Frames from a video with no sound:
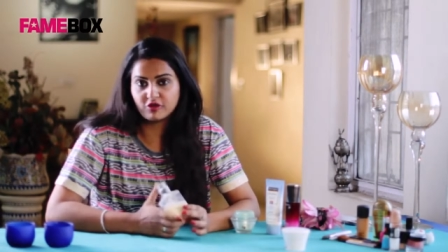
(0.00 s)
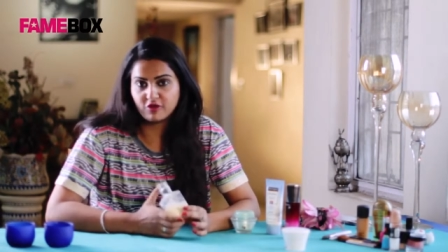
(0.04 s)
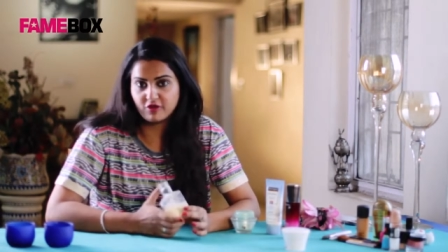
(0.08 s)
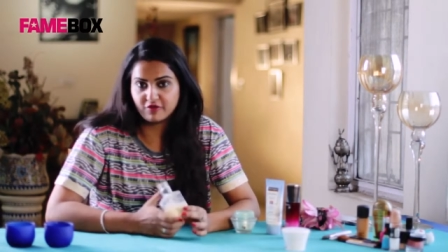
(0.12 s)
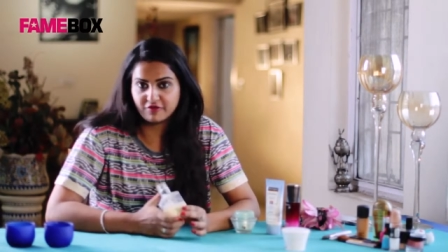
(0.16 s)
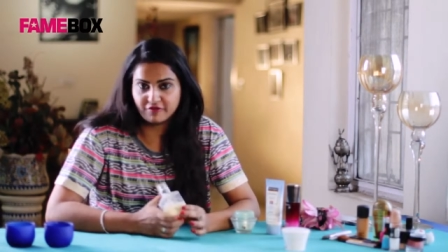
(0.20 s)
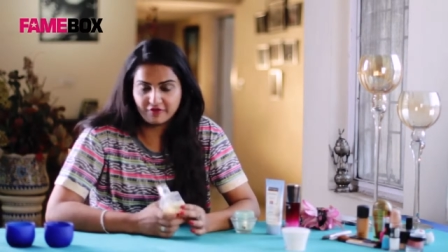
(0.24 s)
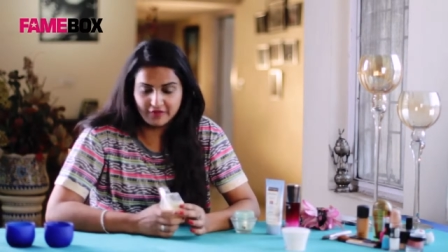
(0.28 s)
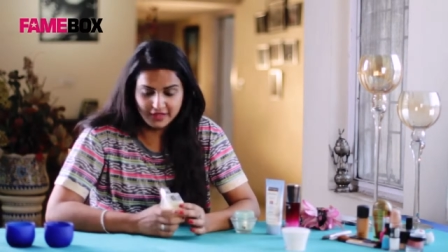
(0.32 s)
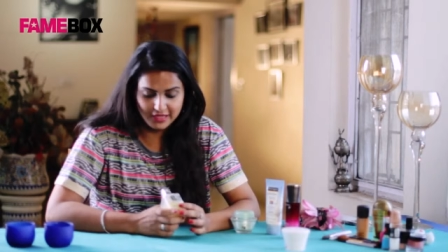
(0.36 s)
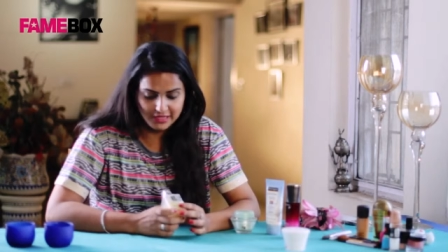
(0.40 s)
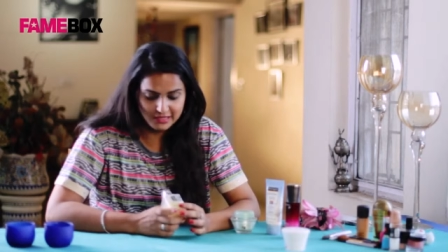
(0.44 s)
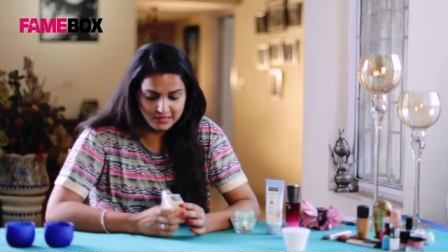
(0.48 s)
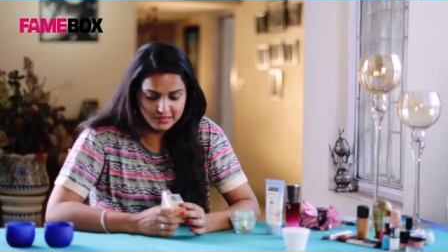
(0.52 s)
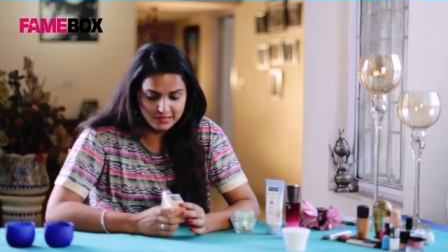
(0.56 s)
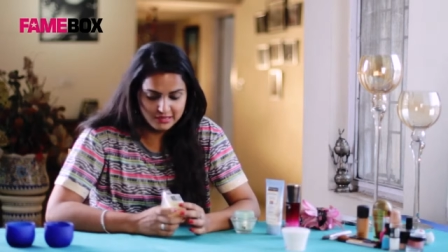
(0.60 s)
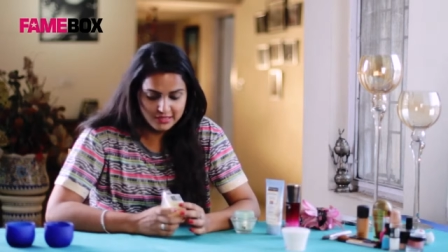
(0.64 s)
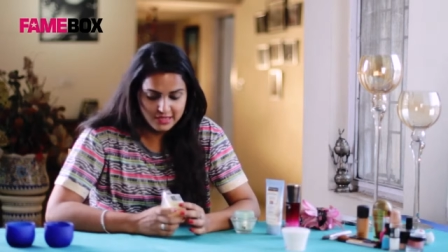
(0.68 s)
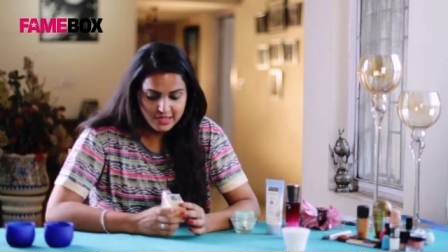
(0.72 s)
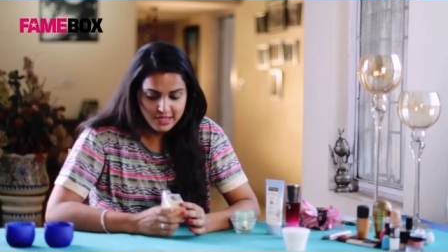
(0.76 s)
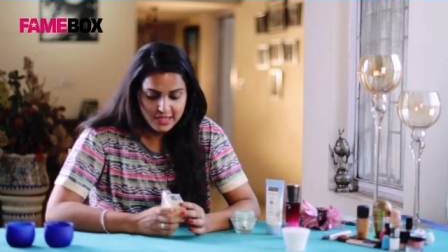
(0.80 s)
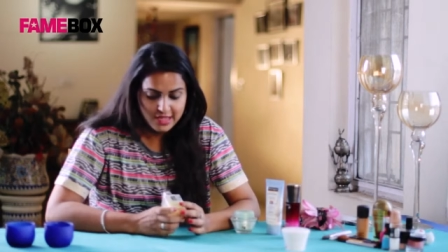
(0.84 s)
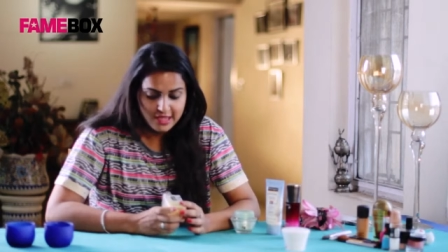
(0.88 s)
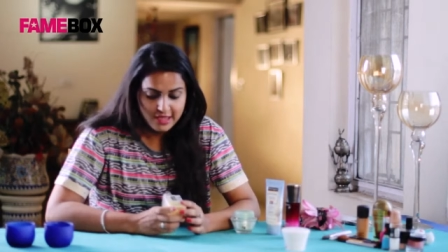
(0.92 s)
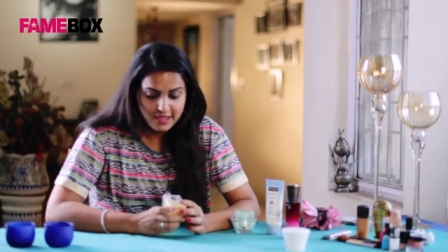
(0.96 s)
your face
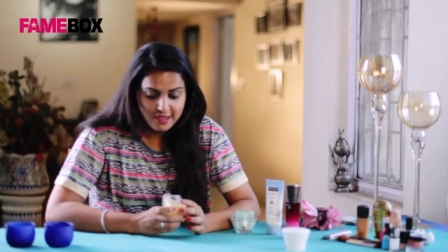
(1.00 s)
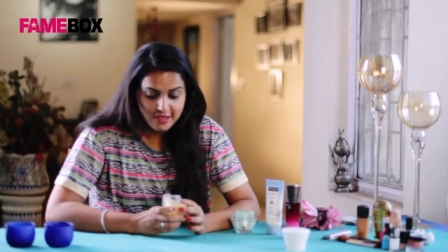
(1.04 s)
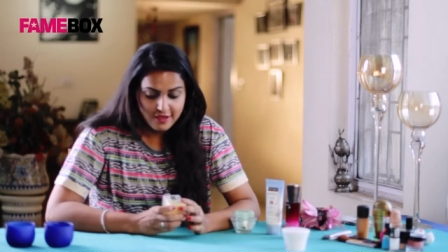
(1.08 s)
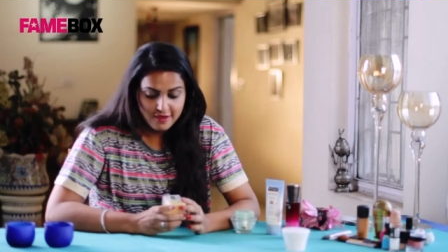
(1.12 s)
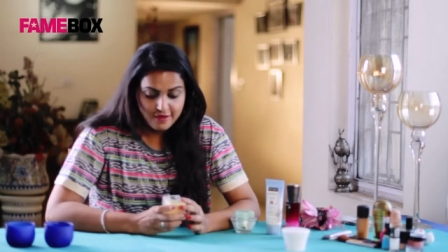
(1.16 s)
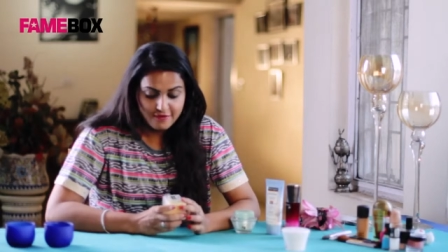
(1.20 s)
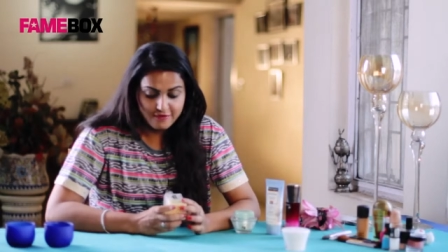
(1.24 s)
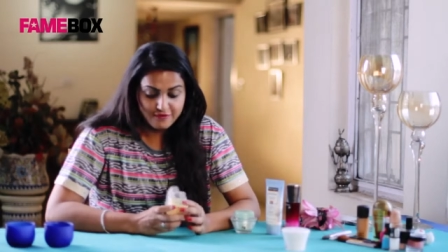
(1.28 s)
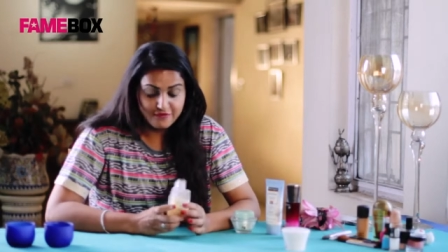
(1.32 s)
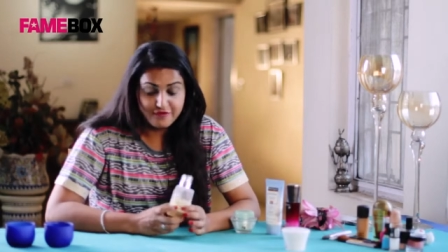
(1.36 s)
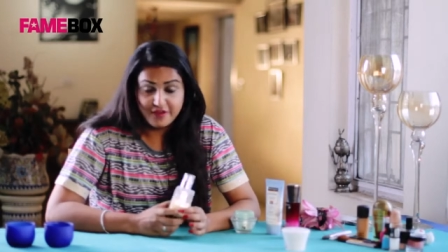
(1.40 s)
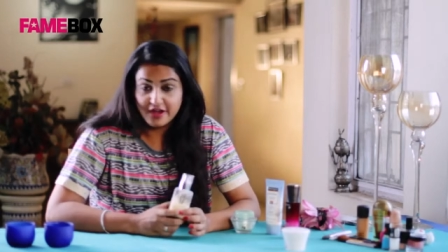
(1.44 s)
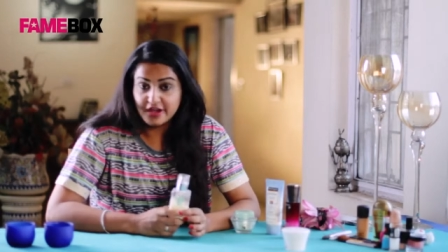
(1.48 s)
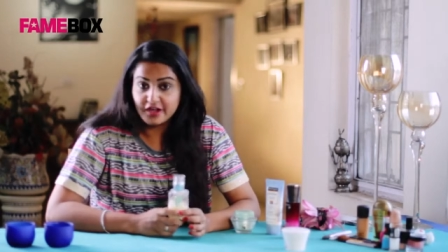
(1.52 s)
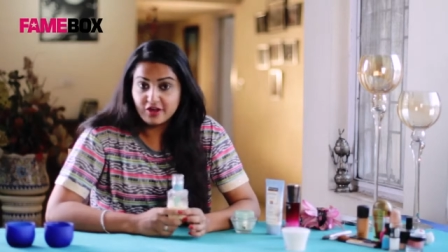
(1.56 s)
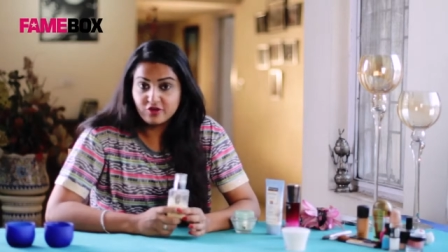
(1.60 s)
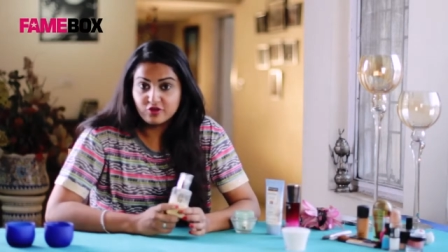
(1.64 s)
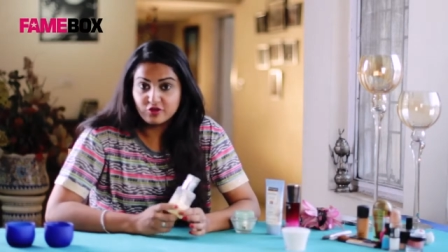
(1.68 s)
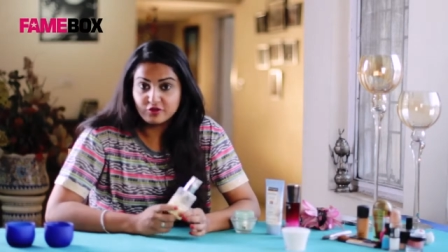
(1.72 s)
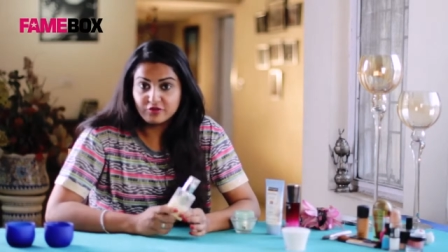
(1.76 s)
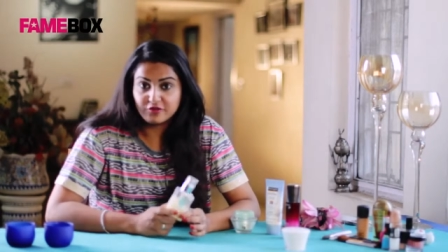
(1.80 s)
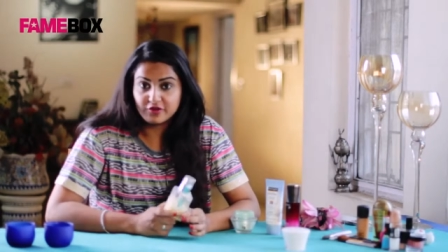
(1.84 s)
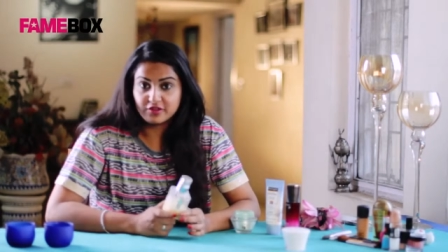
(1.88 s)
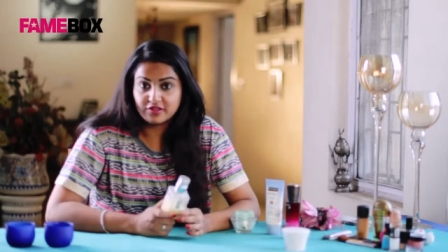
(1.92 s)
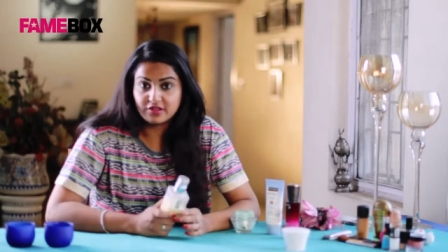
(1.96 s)
very
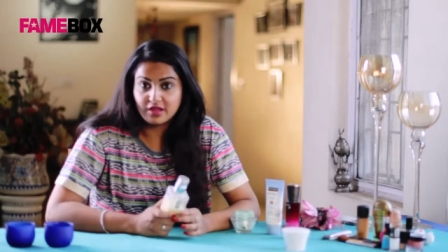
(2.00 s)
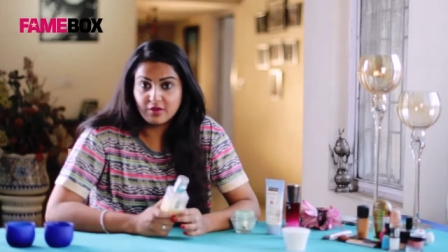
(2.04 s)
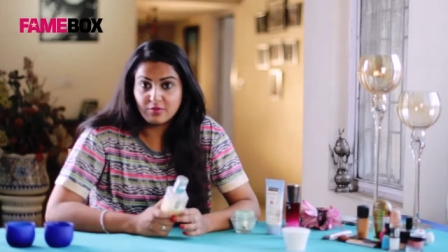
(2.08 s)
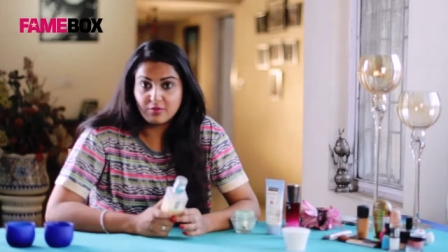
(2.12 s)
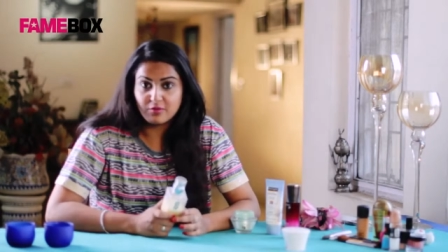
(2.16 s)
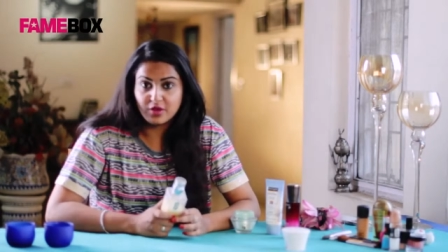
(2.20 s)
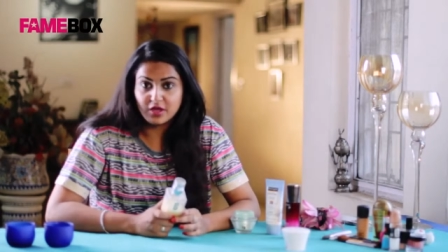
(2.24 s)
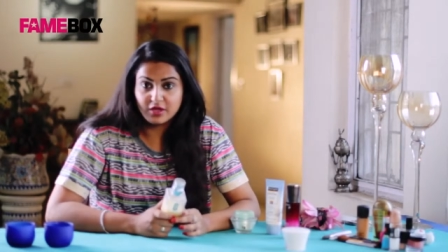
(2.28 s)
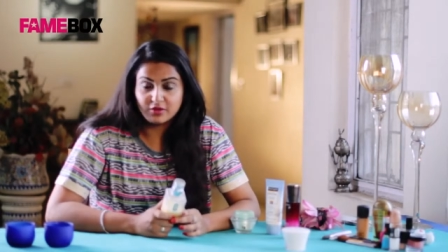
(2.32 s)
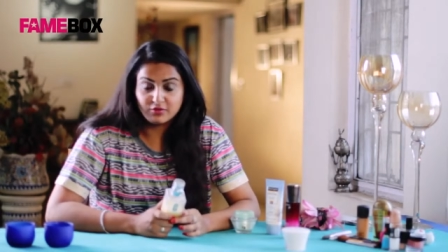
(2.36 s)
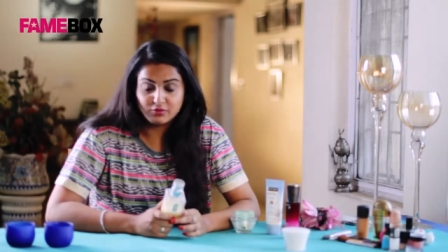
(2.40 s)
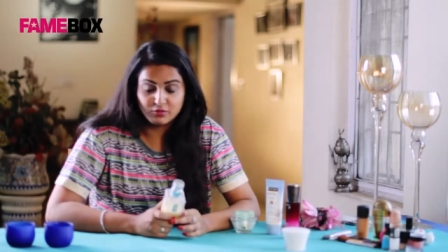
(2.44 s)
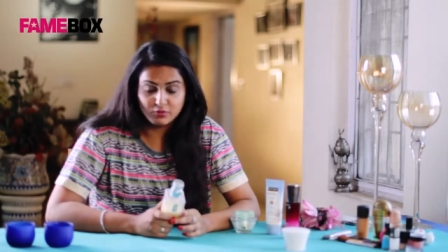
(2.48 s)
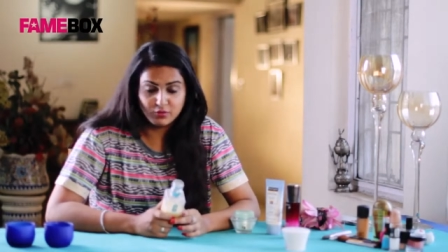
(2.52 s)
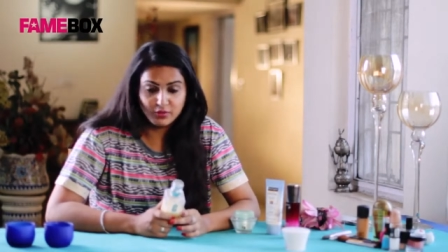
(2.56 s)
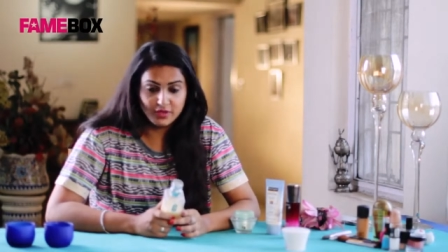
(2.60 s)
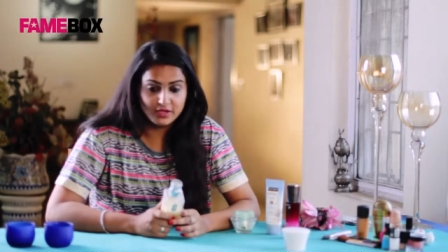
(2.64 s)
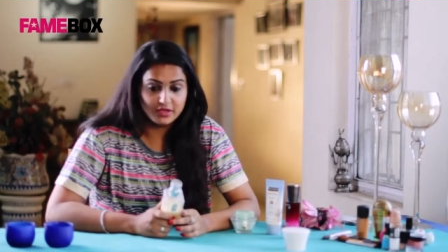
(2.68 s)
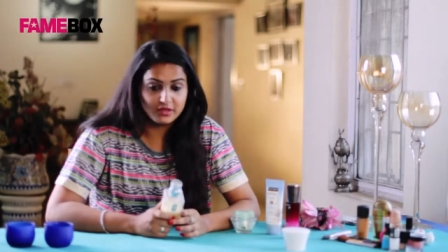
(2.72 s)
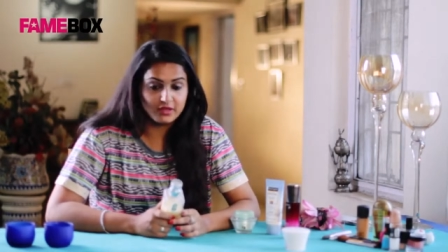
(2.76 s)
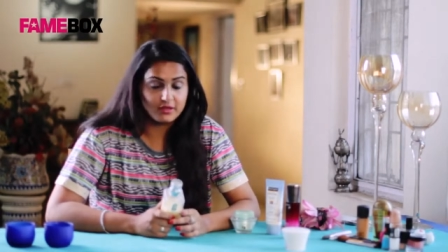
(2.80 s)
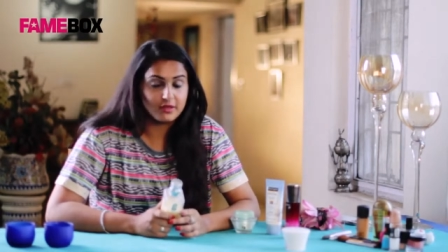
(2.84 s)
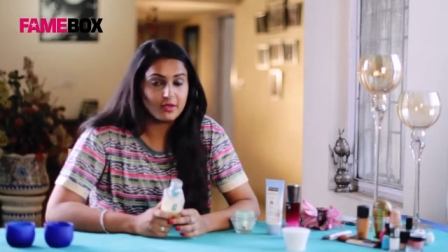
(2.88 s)
good for someone with